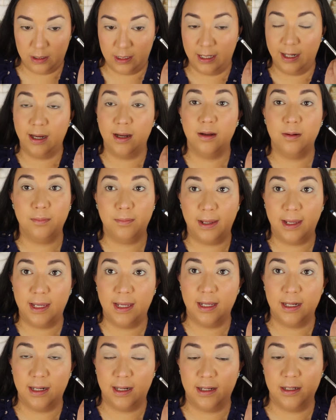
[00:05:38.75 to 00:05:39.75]
like
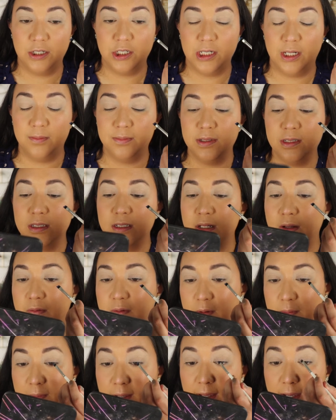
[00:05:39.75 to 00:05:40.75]
making like shapes and stuff
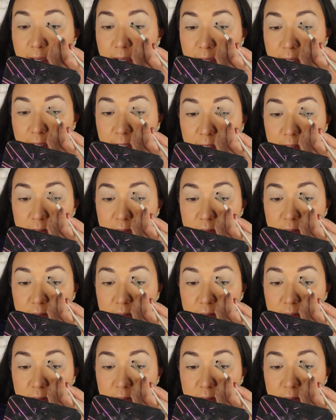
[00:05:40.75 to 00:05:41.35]
on my eyes.